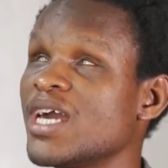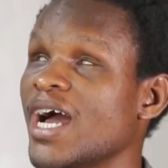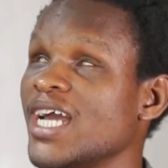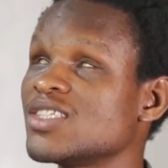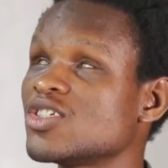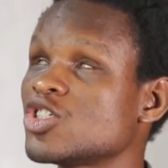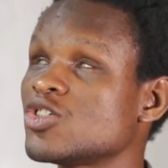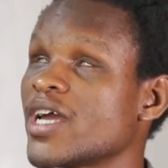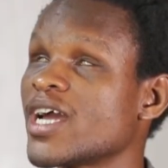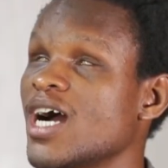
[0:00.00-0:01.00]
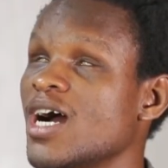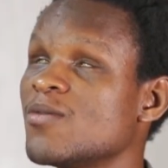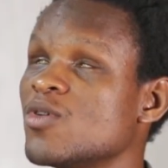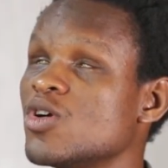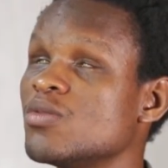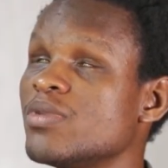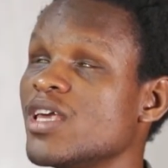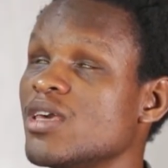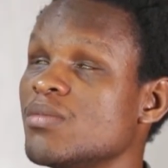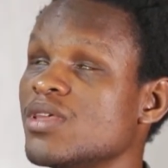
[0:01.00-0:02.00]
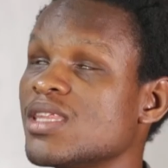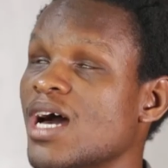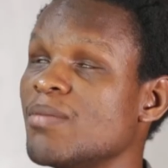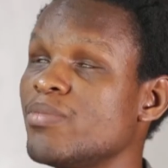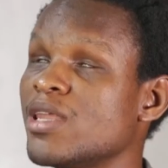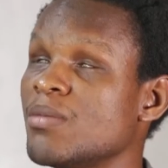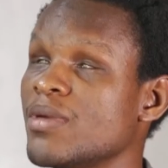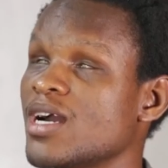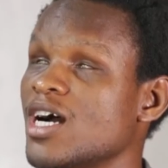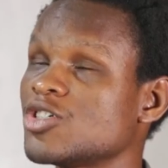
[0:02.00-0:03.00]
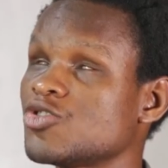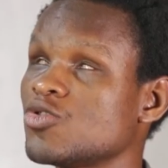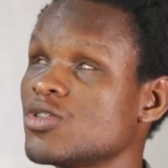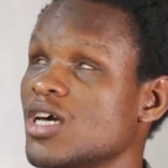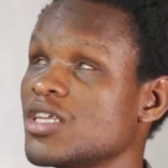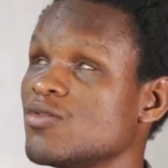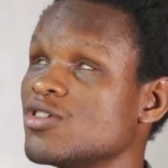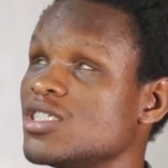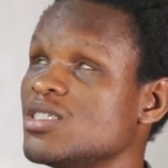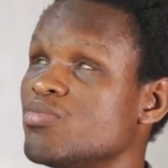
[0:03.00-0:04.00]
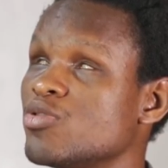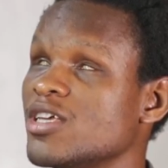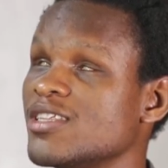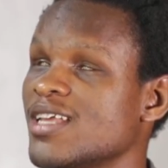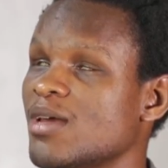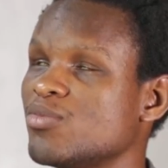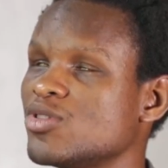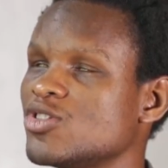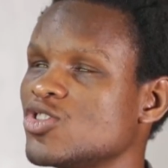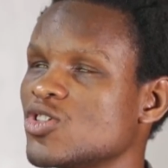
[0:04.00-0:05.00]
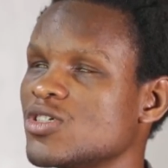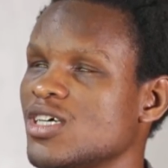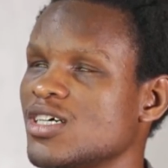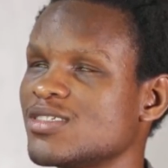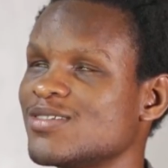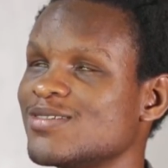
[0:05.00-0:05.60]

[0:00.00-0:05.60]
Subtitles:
behind the striker, play him in that playmaker's role, and he was deployed in that position.